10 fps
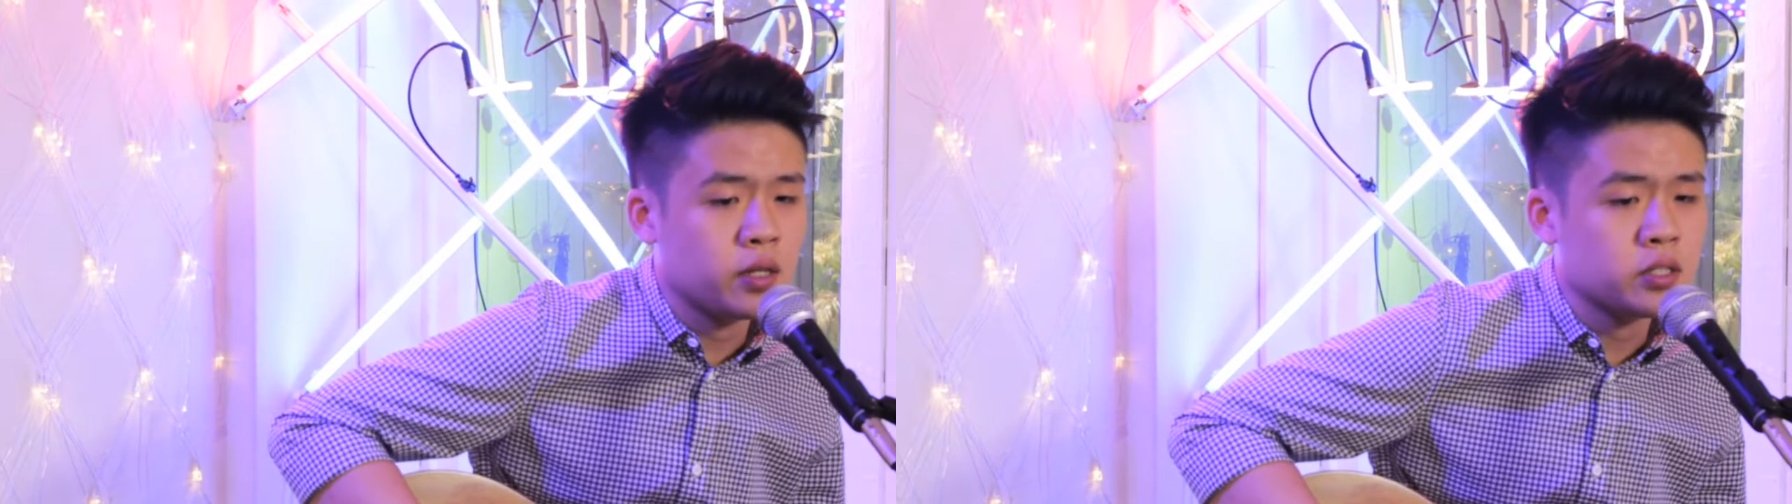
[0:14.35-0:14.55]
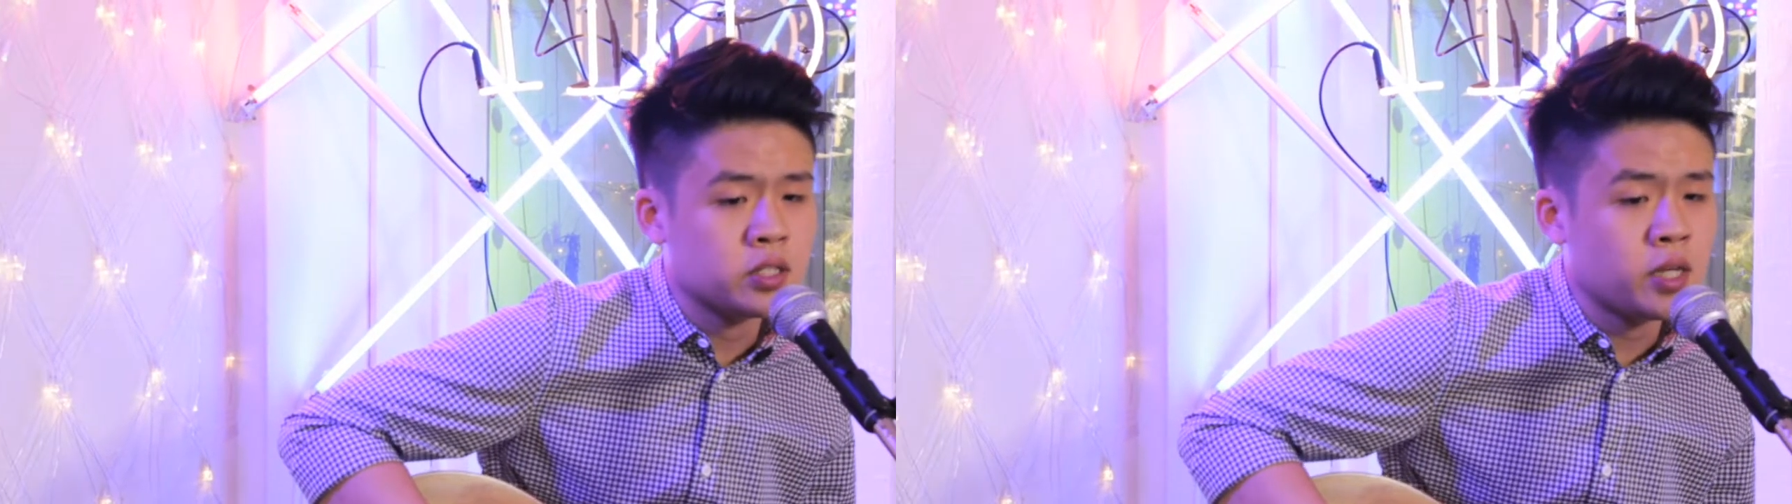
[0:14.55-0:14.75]

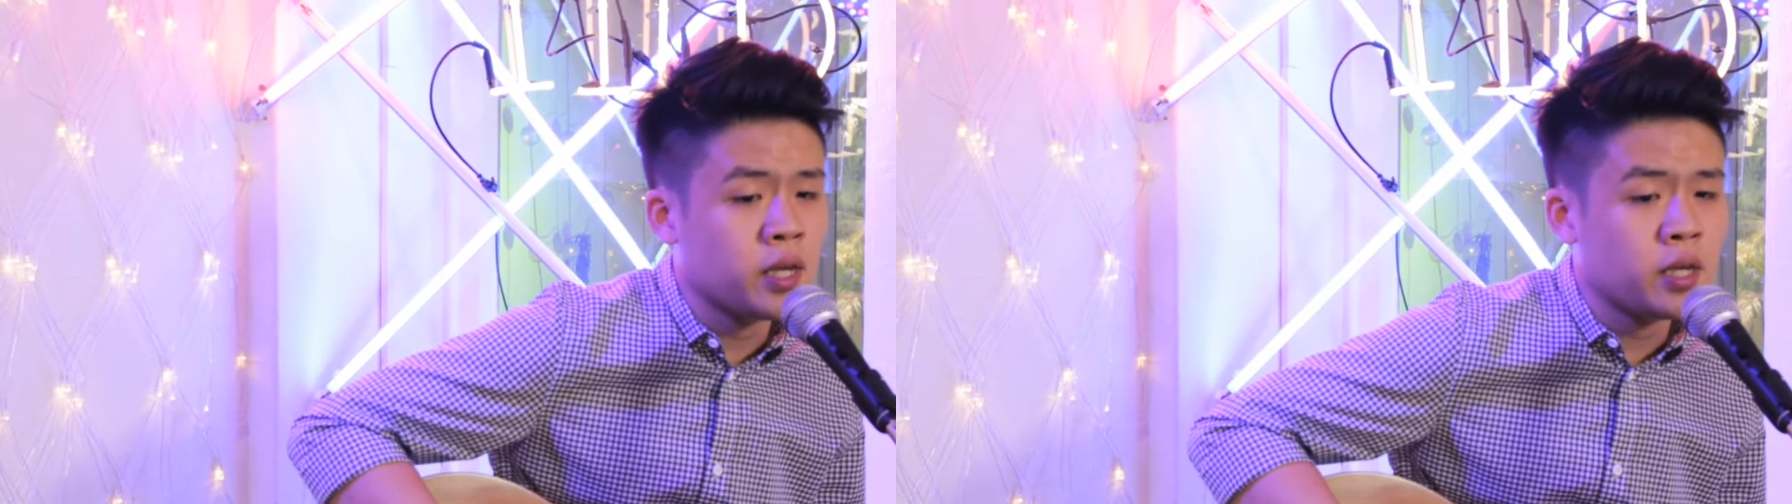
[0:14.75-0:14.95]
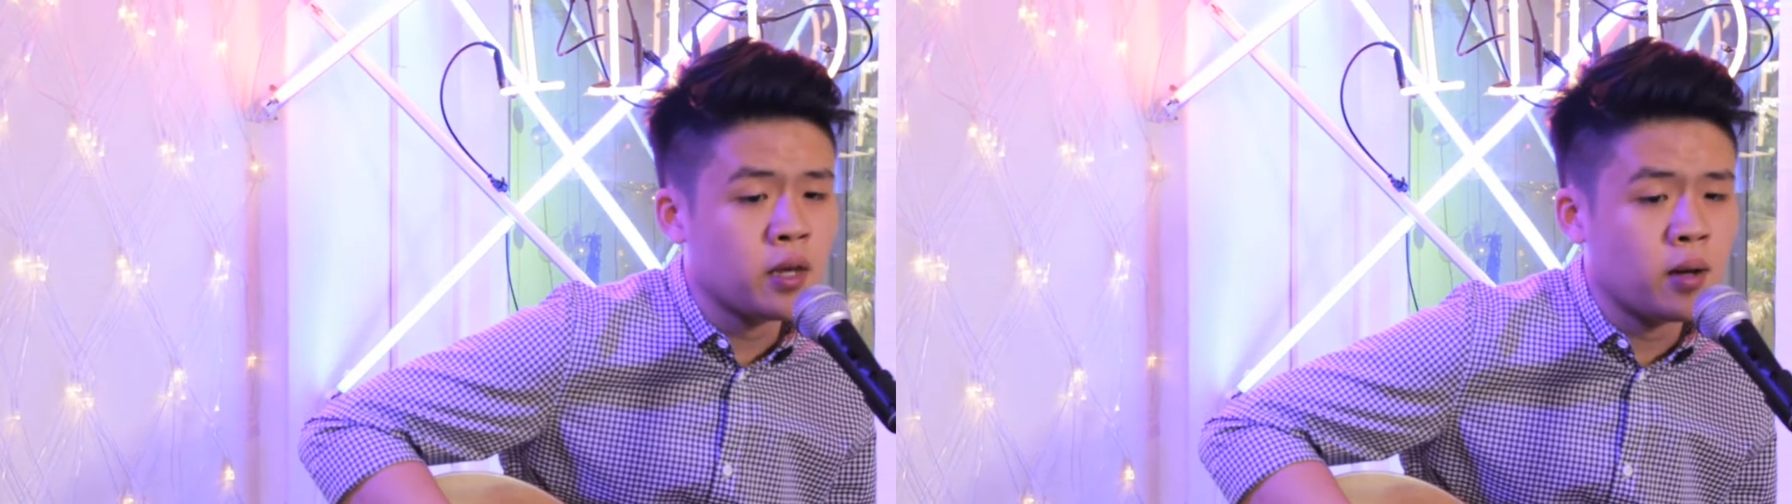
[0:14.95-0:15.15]
they
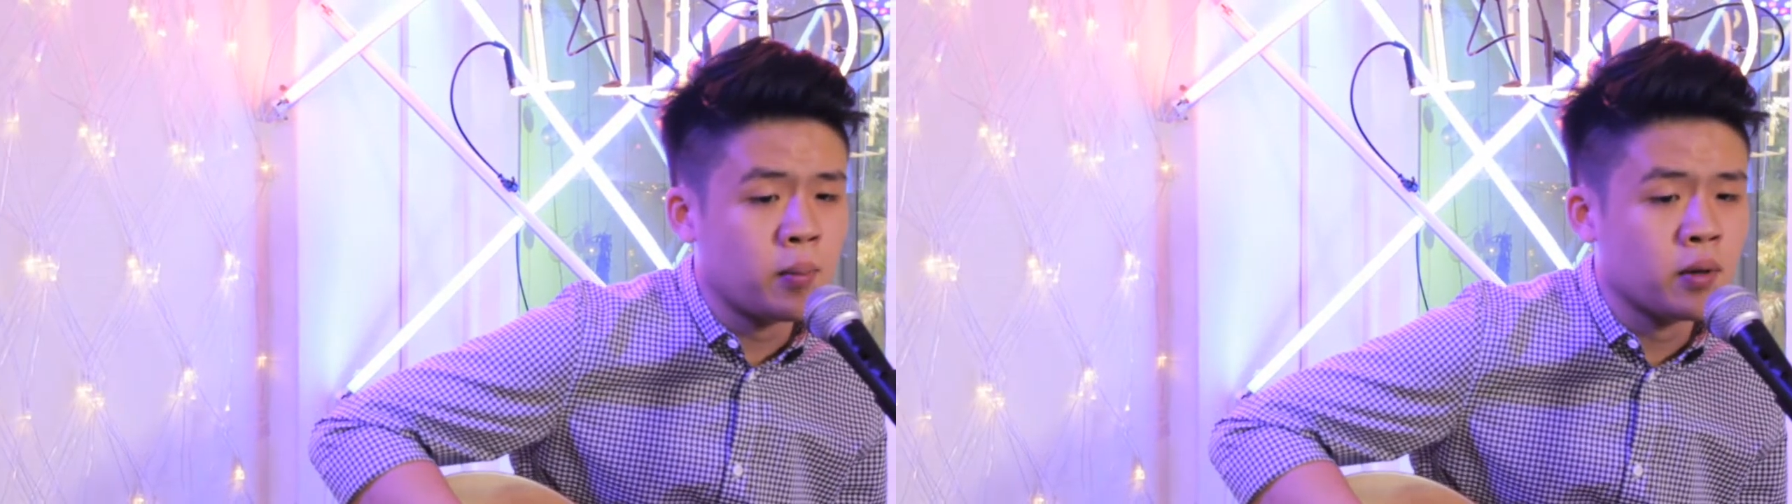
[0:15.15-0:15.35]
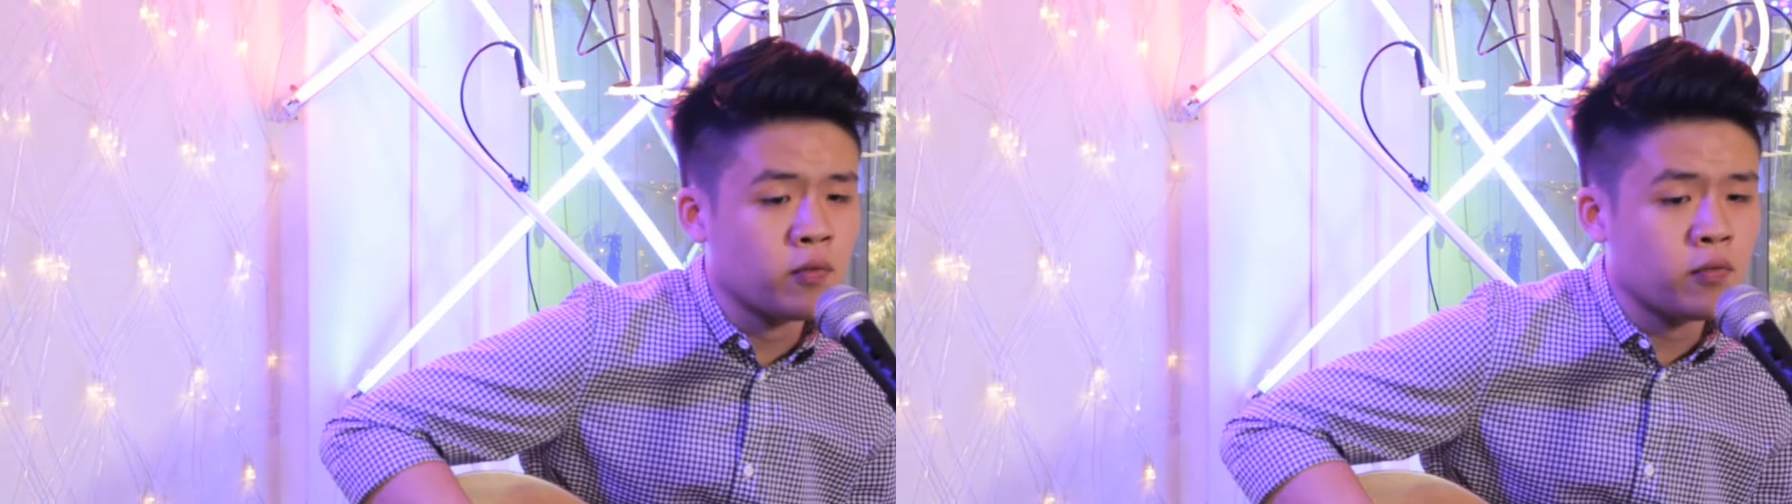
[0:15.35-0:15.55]
say
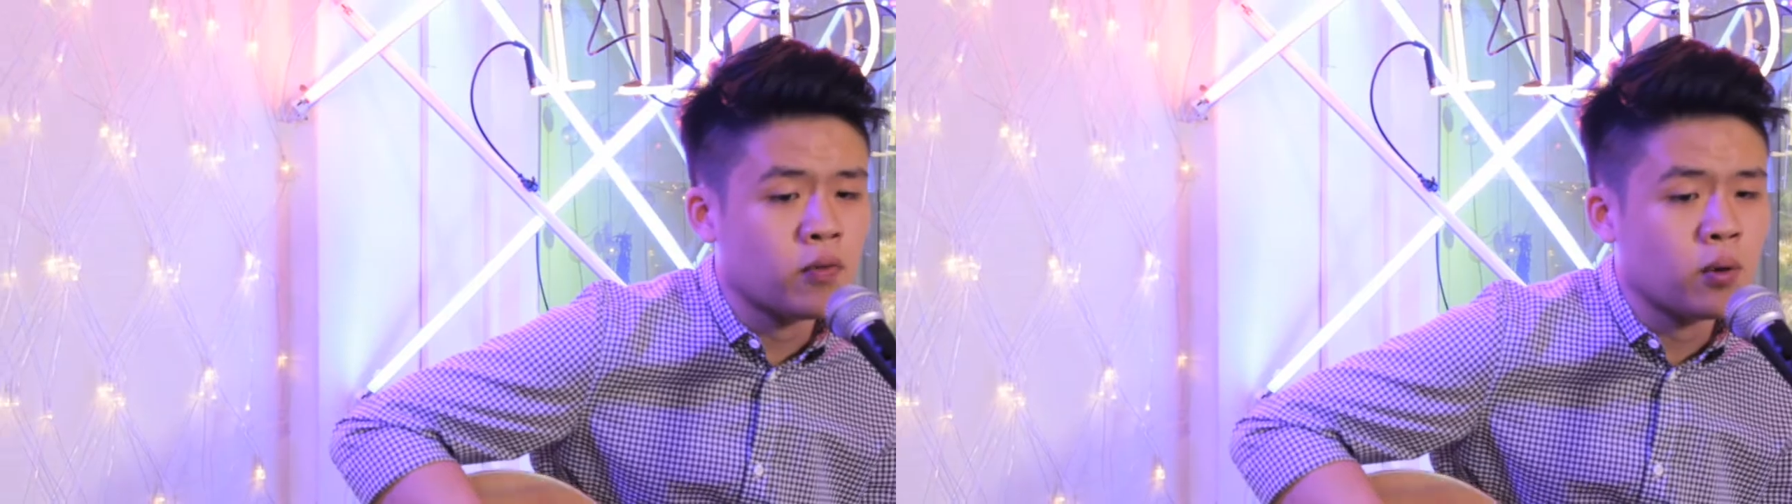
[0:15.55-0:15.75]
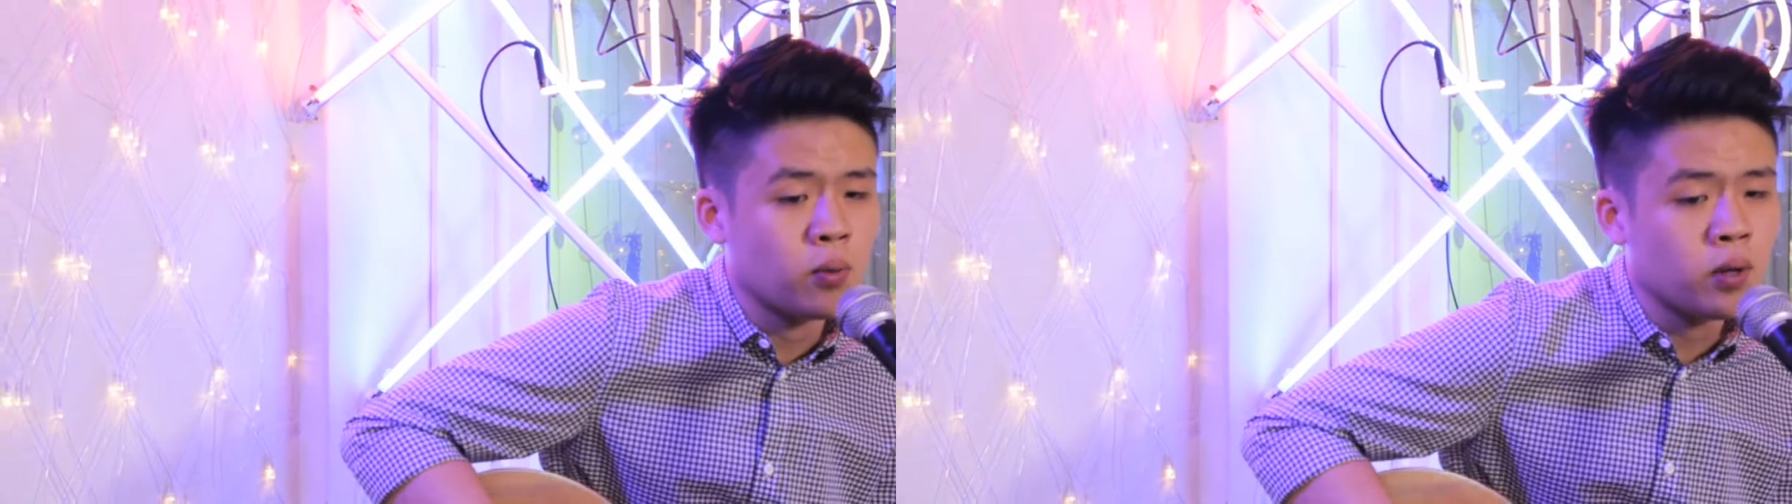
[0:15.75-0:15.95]
I'm at fault.